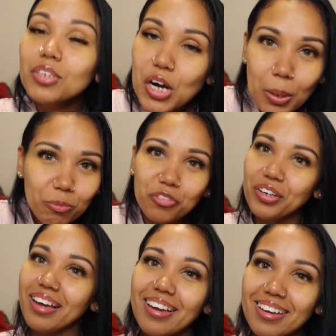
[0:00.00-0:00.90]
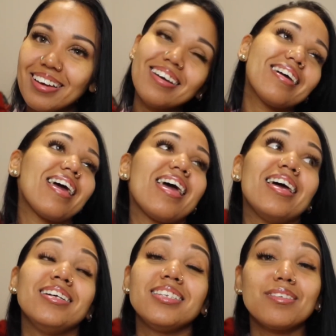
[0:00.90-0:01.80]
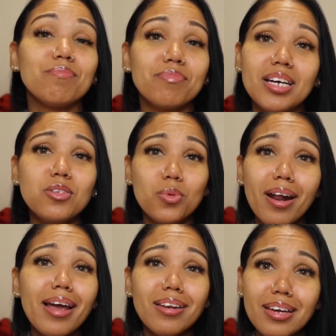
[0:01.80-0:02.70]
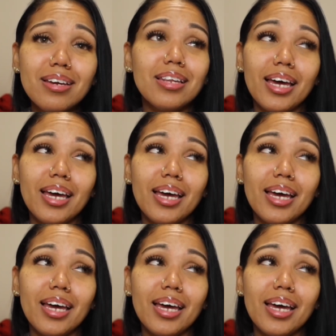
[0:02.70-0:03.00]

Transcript: comforting, and that's what I need.